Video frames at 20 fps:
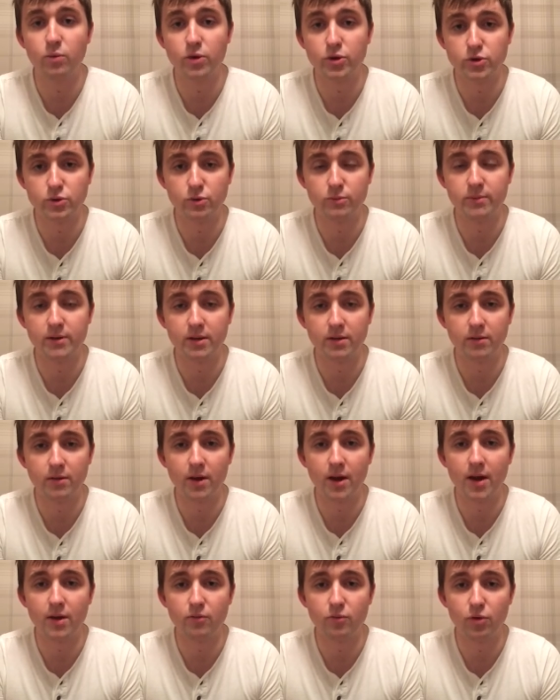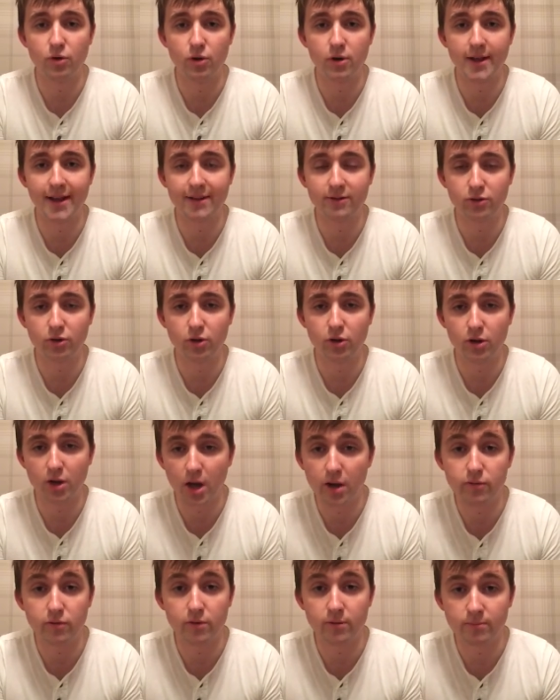which will be uh, Royal Ascot
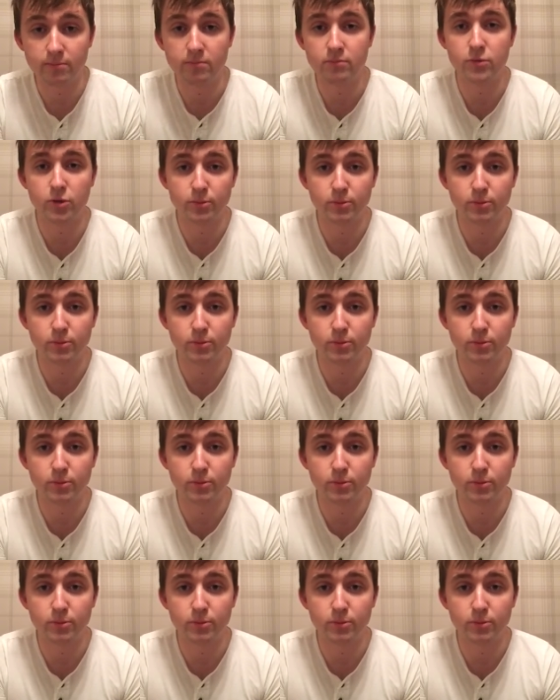covering